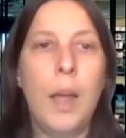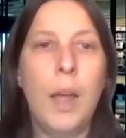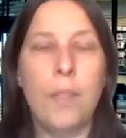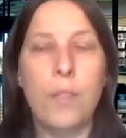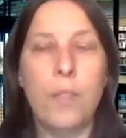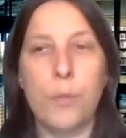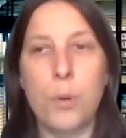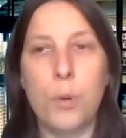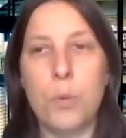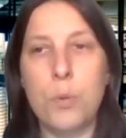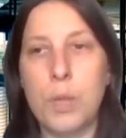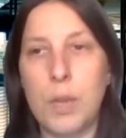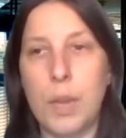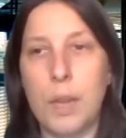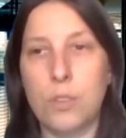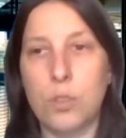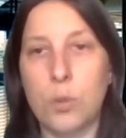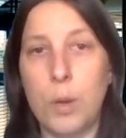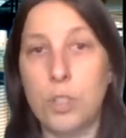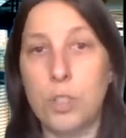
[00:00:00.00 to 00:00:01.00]
And the frequently
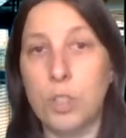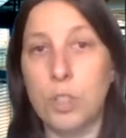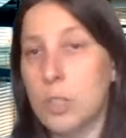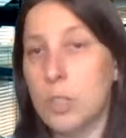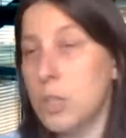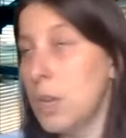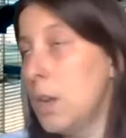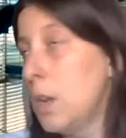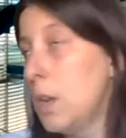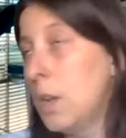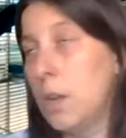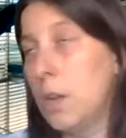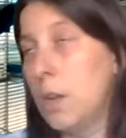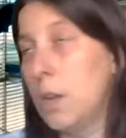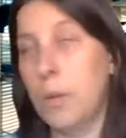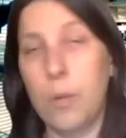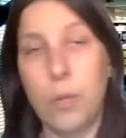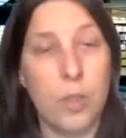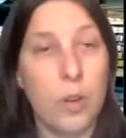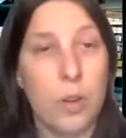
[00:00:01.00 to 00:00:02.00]
asked questions.
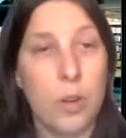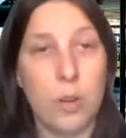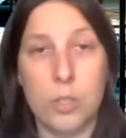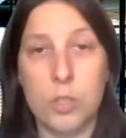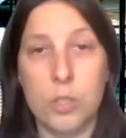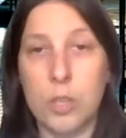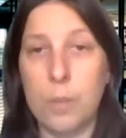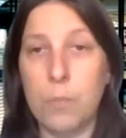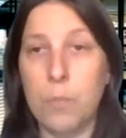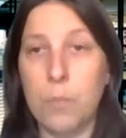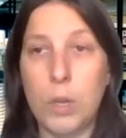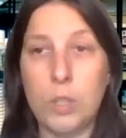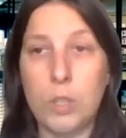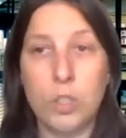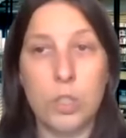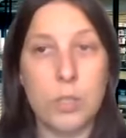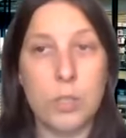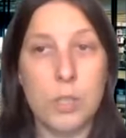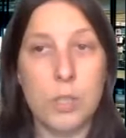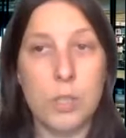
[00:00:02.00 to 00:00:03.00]
There are some
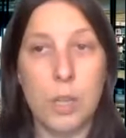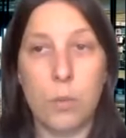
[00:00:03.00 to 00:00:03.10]
questions